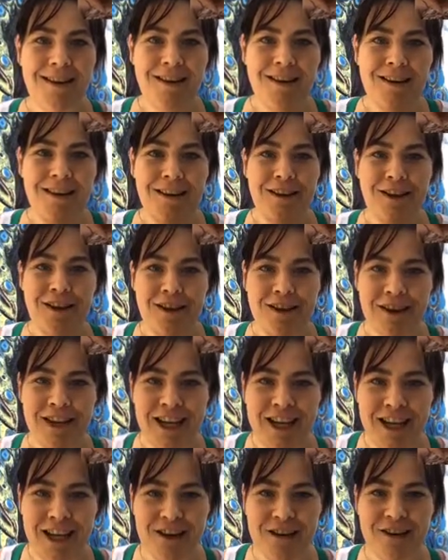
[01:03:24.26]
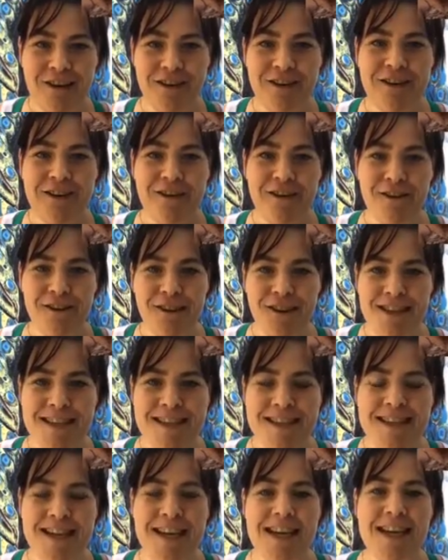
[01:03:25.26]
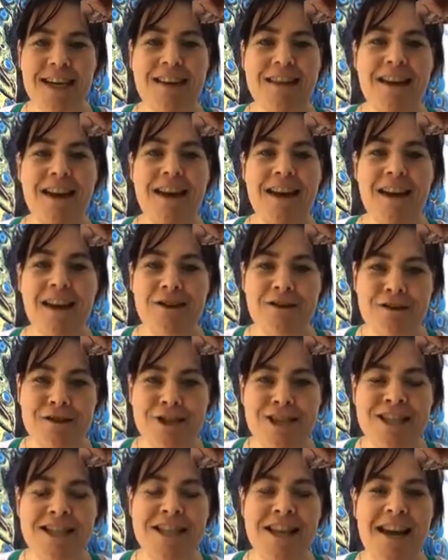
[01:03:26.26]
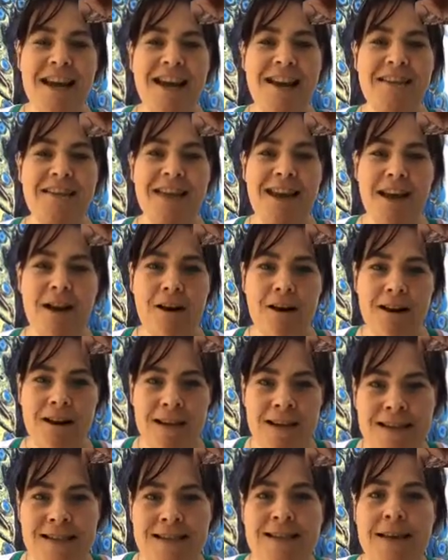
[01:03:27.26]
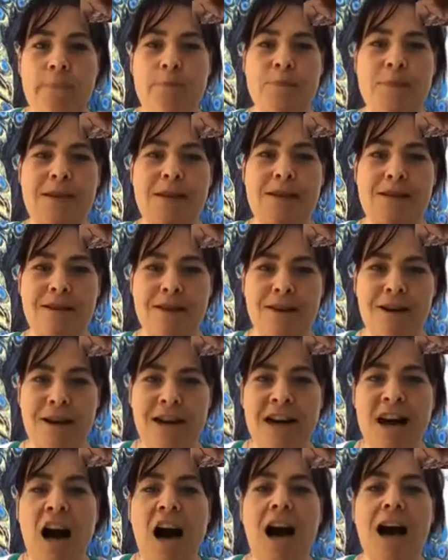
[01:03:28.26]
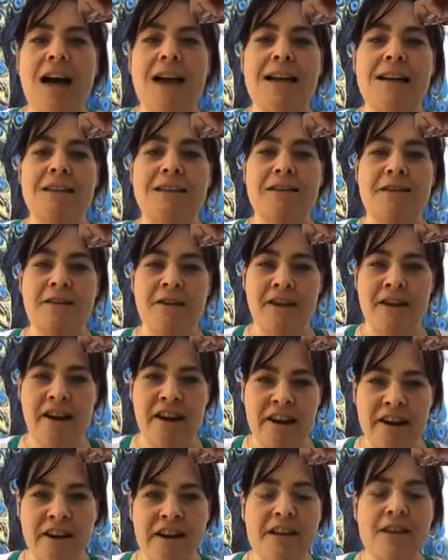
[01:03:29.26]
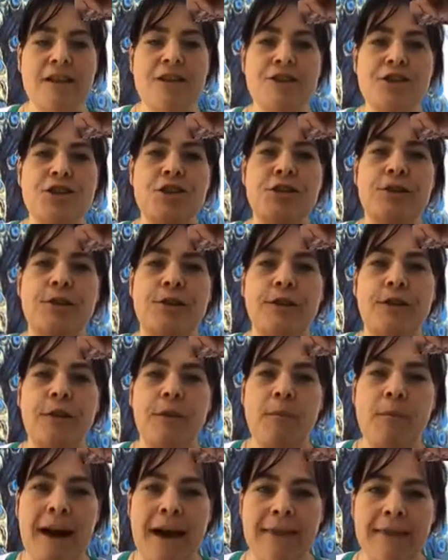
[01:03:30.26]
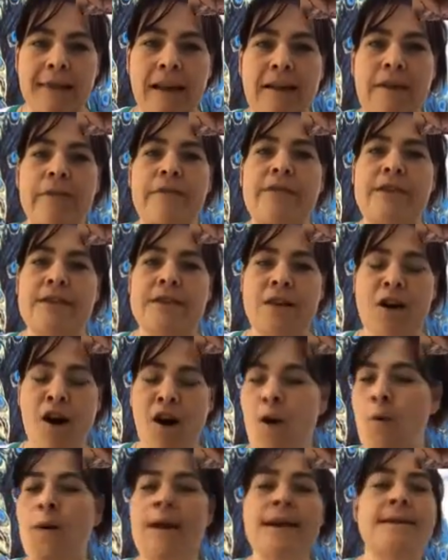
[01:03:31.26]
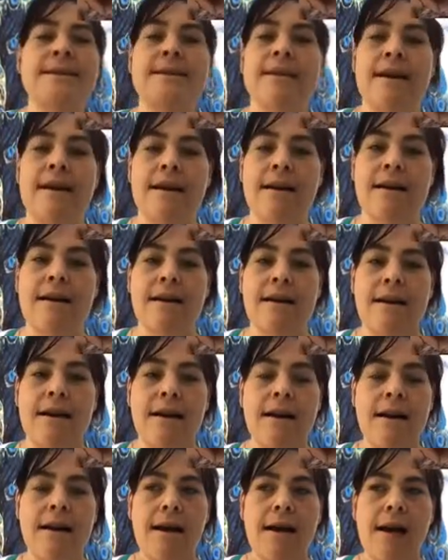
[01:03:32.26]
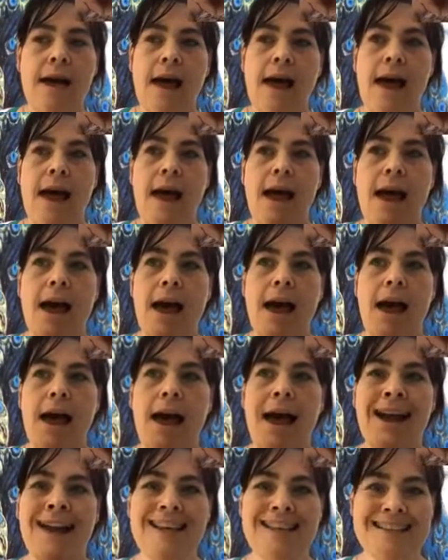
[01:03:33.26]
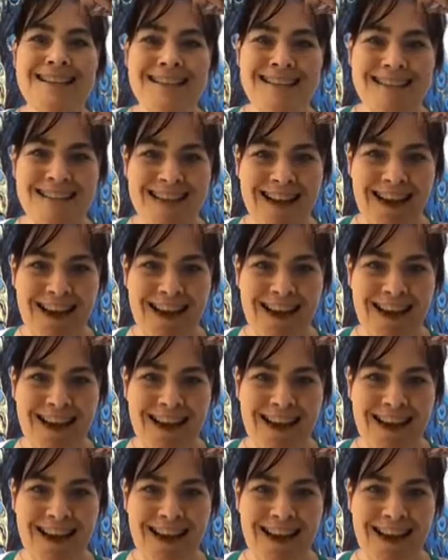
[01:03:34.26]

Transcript: They're here, they're listening, they understand, they're accepting, they're kind, they're unconditional. My love is always there, and it's safe.